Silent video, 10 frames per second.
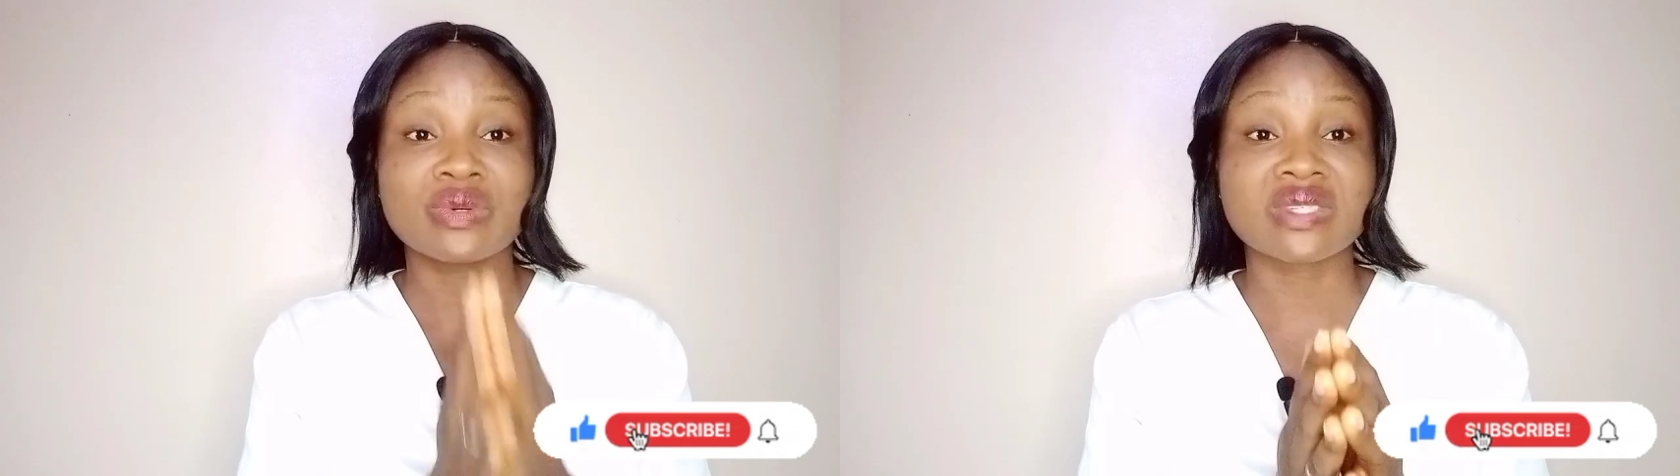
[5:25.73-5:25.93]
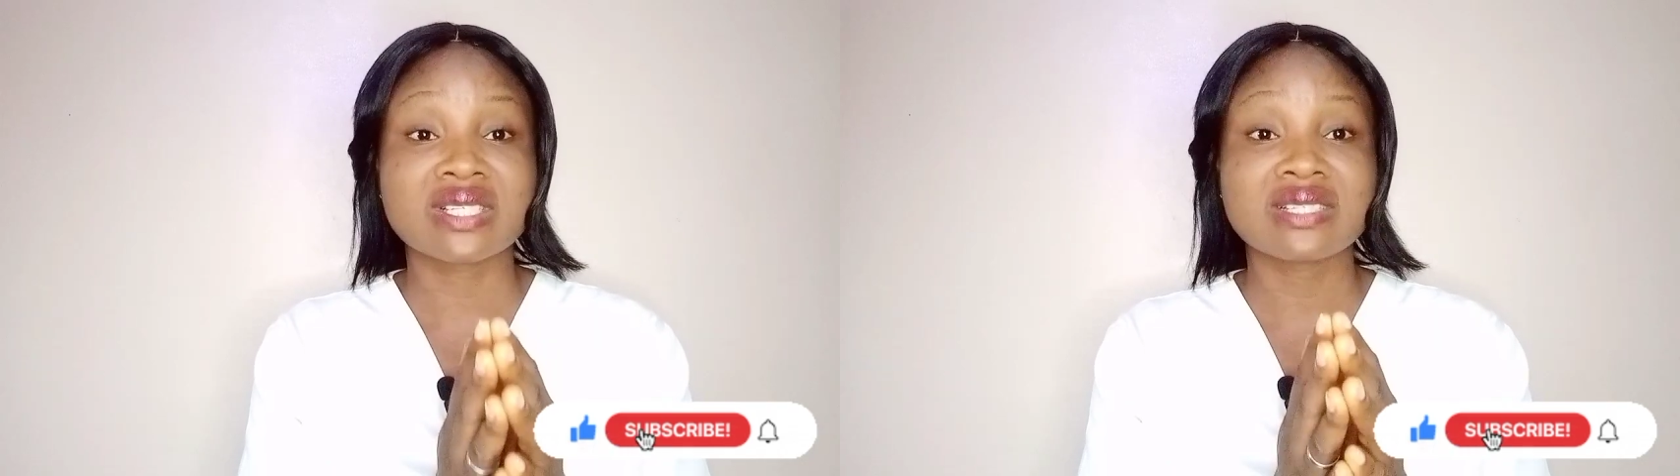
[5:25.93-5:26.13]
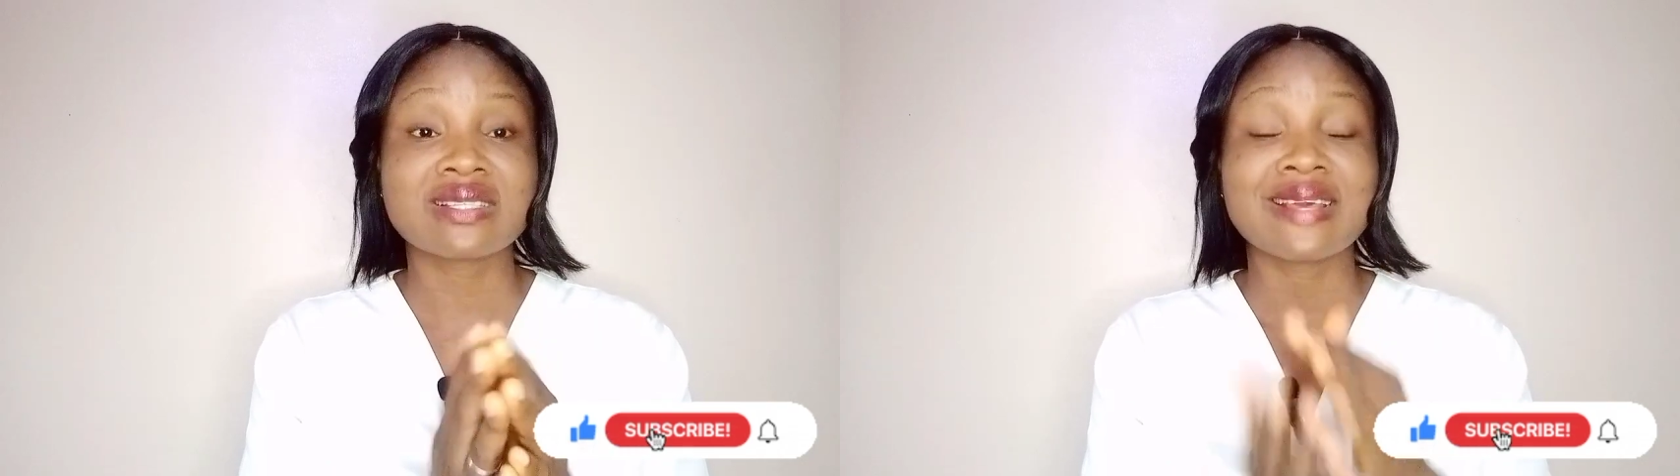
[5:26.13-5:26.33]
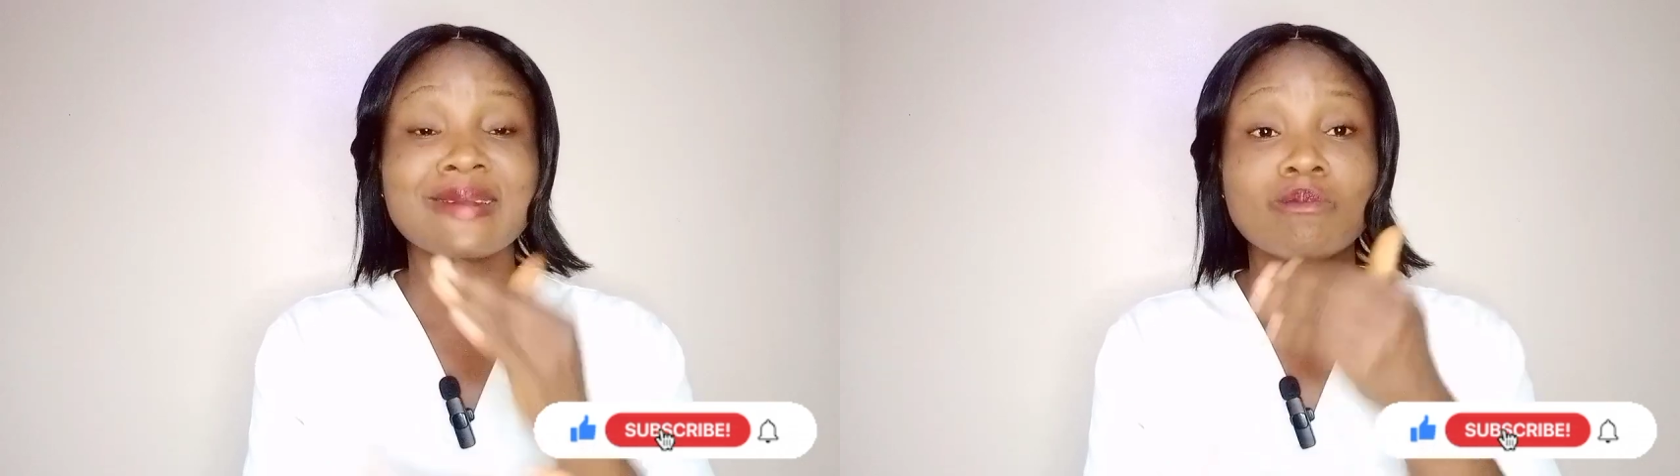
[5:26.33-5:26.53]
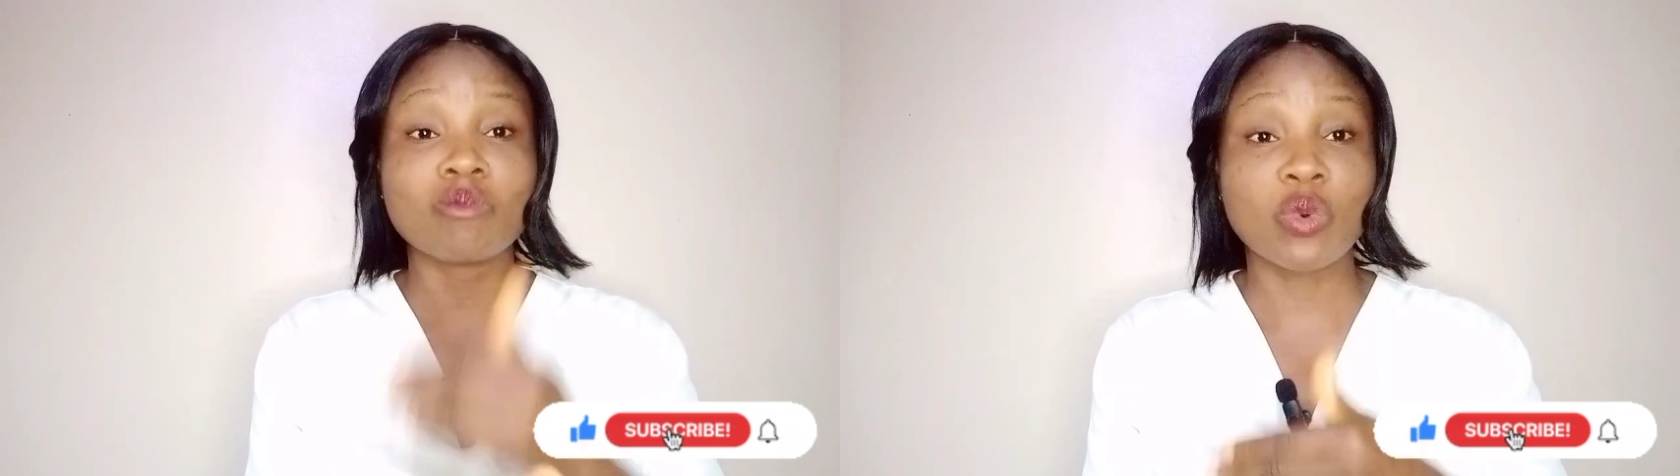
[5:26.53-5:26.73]

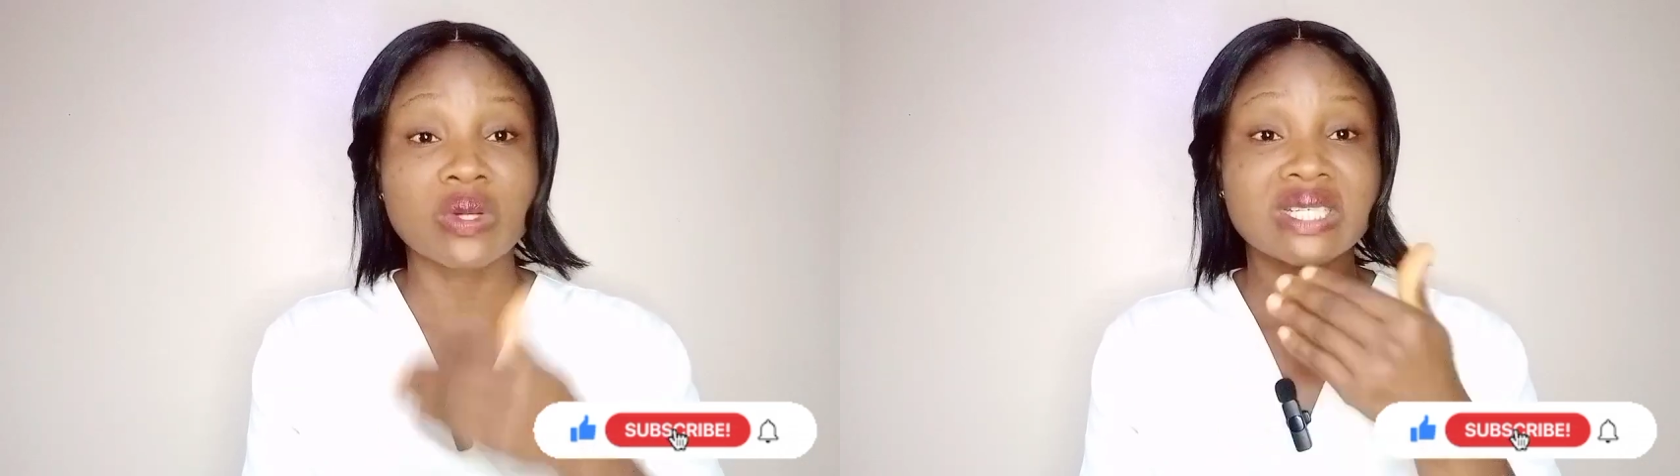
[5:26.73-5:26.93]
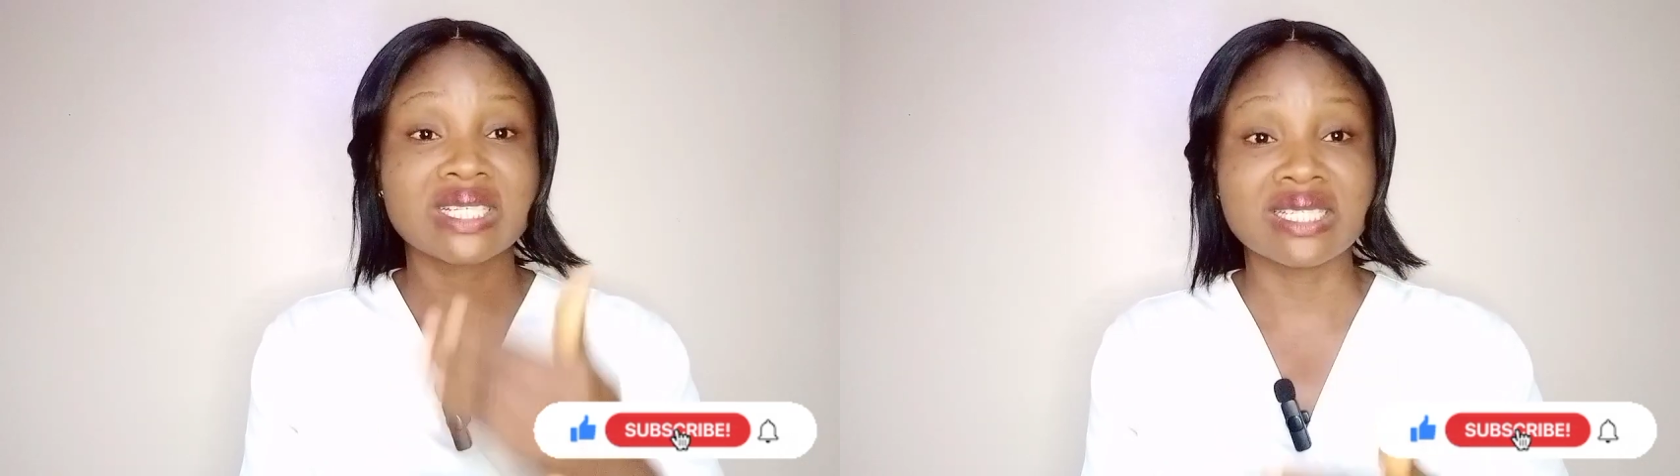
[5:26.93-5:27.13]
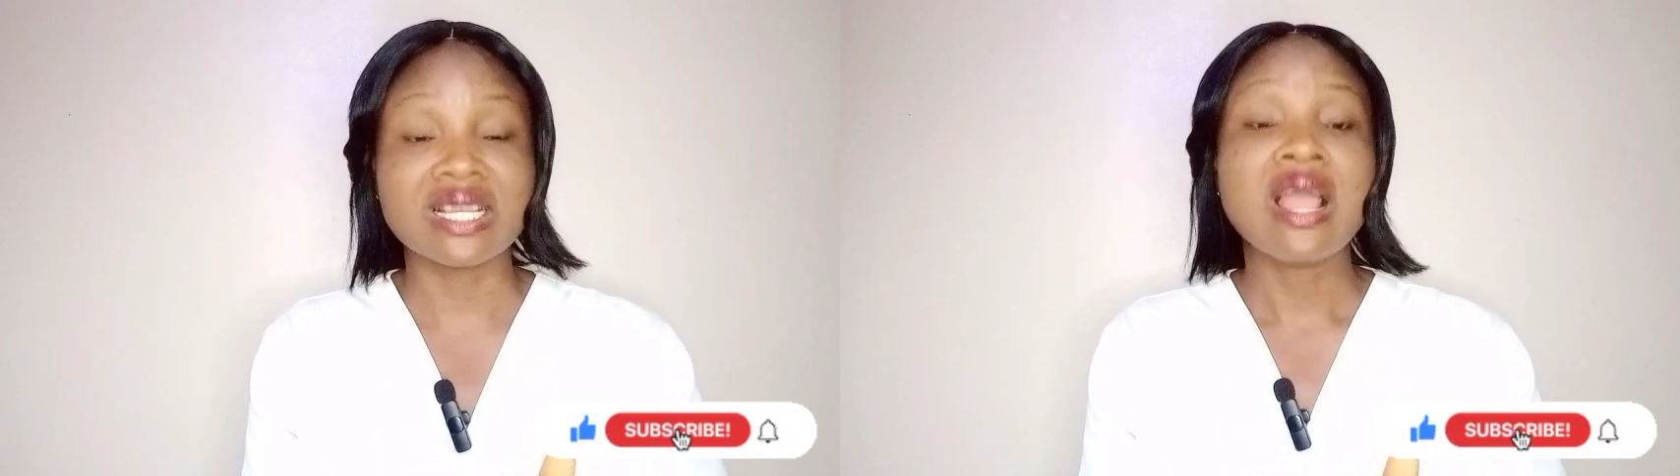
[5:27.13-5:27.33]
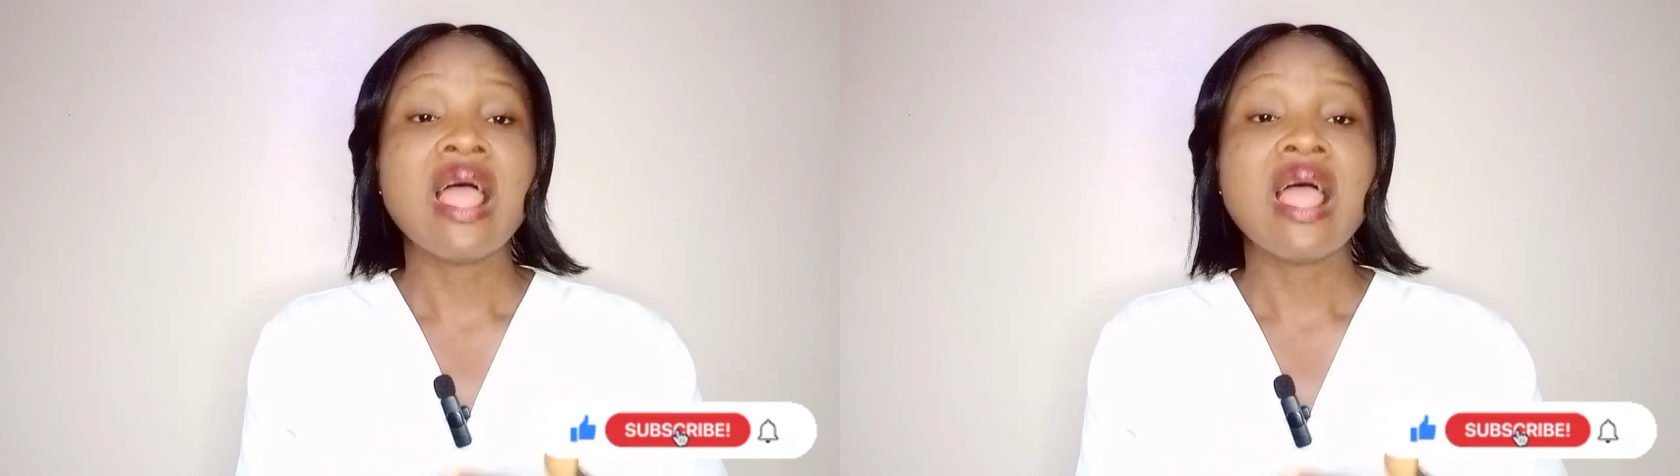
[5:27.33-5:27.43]
consistent monthly.